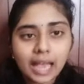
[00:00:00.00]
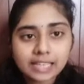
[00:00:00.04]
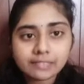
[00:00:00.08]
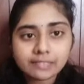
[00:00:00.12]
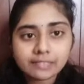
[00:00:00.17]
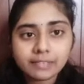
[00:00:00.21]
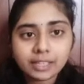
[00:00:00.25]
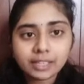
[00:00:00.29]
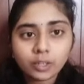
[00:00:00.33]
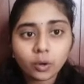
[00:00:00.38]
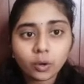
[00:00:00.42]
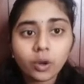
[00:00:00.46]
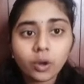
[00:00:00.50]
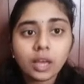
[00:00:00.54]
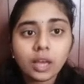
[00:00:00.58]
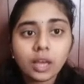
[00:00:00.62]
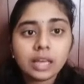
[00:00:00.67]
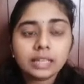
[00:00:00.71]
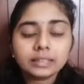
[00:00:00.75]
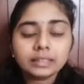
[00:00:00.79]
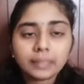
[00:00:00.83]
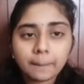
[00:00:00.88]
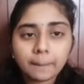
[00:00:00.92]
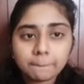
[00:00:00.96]
we know,
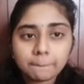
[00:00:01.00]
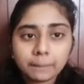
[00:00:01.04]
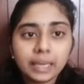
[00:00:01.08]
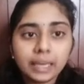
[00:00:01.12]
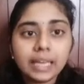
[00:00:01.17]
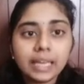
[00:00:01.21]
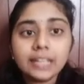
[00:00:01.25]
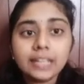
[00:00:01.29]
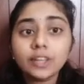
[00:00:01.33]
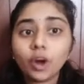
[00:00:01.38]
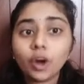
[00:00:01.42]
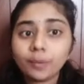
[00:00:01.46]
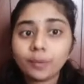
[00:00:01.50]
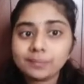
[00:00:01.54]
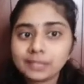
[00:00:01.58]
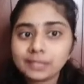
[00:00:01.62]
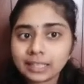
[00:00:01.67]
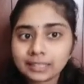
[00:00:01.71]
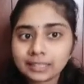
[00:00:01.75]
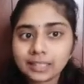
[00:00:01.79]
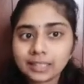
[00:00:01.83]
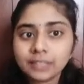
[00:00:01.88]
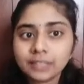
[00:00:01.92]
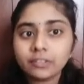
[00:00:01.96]
the main
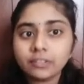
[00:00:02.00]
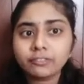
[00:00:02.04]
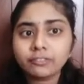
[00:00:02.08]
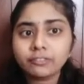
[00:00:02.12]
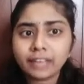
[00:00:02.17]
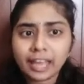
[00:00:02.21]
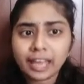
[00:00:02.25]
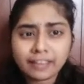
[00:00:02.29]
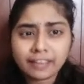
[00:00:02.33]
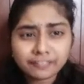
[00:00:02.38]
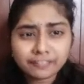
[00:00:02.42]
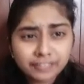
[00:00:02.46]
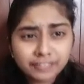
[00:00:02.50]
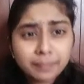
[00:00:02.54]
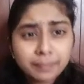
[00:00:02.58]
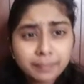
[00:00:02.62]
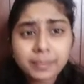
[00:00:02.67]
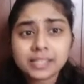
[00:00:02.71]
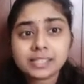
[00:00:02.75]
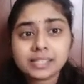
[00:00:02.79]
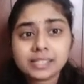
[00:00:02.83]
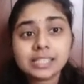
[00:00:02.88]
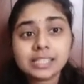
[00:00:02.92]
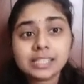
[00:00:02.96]
objective of every
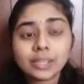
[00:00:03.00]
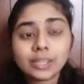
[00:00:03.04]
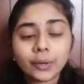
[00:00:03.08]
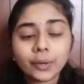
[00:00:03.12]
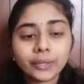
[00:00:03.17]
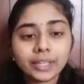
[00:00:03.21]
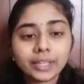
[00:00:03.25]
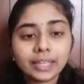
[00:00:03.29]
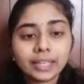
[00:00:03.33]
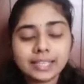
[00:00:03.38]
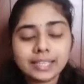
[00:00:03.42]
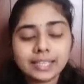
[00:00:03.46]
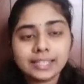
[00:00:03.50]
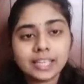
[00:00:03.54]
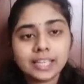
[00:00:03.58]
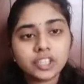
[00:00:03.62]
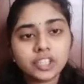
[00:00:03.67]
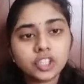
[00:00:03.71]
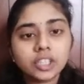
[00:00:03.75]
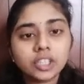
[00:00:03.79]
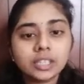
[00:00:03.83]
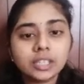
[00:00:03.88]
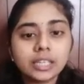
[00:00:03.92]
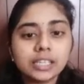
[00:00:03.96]
business organization
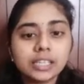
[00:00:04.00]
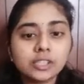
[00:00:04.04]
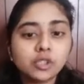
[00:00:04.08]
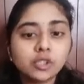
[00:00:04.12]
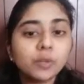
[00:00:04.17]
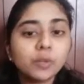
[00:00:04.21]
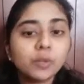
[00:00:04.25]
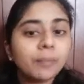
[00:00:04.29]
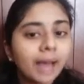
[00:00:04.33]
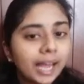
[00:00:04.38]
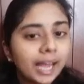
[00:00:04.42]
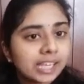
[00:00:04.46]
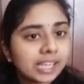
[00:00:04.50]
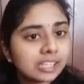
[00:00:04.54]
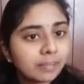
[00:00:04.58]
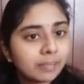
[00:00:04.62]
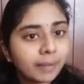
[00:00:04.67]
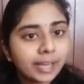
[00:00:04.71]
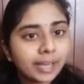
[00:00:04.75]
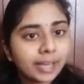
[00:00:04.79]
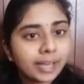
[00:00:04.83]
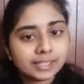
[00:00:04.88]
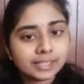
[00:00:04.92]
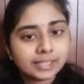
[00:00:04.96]
is to
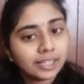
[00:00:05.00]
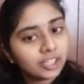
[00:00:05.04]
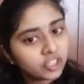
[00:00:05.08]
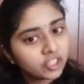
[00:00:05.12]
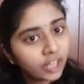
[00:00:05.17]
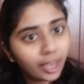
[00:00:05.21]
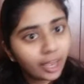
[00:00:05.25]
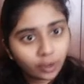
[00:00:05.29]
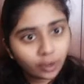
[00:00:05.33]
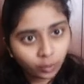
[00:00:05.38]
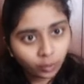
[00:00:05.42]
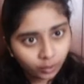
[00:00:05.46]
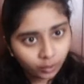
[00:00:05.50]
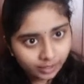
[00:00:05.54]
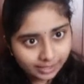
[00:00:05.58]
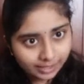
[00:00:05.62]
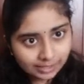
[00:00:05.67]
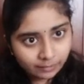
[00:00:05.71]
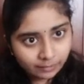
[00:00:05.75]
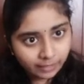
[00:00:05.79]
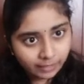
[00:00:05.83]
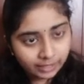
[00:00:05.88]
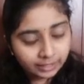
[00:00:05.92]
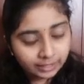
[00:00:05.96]
maximize the shareholders'
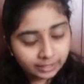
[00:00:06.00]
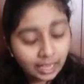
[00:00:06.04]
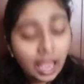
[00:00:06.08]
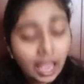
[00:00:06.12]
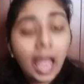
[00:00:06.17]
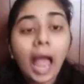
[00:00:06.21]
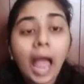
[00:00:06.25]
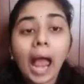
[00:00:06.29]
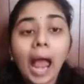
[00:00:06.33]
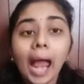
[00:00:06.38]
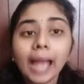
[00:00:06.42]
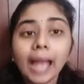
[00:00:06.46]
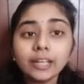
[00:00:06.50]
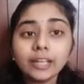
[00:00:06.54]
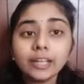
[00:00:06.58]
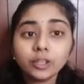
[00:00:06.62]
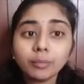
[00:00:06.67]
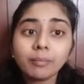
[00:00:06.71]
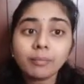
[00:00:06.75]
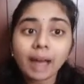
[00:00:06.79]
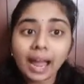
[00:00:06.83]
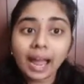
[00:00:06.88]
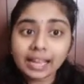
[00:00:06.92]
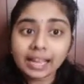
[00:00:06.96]
wealth. And to
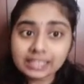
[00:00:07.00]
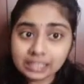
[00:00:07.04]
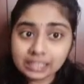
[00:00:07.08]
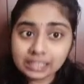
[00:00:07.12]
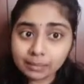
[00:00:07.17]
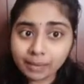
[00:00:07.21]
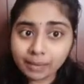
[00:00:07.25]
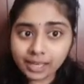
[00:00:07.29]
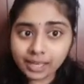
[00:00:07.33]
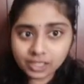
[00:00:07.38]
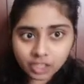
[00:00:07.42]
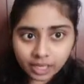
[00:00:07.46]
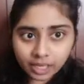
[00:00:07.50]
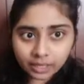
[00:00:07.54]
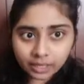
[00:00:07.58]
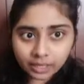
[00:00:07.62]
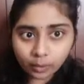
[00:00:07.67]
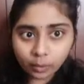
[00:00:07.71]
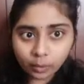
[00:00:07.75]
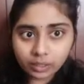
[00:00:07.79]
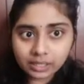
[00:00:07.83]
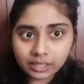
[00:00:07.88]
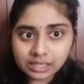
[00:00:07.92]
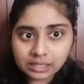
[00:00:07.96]
maximize
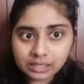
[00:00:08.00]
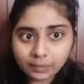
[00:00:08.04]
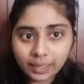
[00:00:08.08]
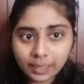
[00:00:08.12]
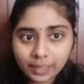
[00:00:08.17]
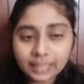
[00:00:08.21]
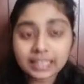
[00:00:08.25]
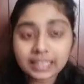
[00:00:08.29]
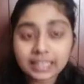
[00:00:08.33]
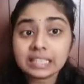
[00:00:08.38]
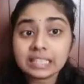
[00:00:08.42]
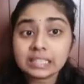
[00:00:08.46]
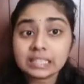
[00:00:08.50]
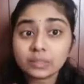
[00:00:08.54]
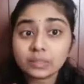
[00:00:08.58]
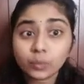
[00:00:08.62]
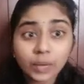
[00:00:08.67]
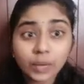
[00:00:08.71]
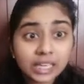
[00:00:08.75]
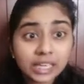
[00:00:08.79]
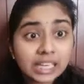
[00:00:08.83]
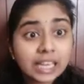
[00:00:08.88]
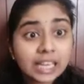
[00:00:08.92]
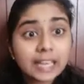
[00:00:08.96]
shareholders' wealth, it is
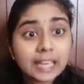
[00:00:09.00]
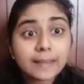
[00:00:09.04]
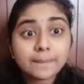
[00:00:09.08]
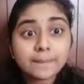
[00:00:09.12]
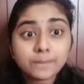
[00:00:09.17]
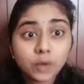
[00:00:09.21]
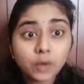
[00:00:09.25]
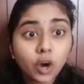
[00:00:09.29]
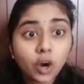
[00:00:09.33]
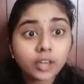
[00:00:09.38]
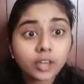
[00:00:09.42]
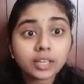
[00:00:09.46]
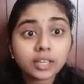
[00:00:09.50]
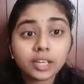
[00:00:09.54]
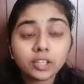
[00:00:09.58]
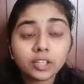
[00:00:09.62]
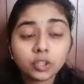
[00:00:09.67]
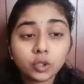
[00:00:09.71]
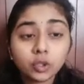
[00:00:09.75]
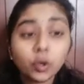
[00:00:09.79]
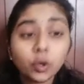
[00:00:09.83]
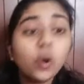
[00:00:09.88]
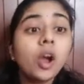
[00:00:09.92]
very important to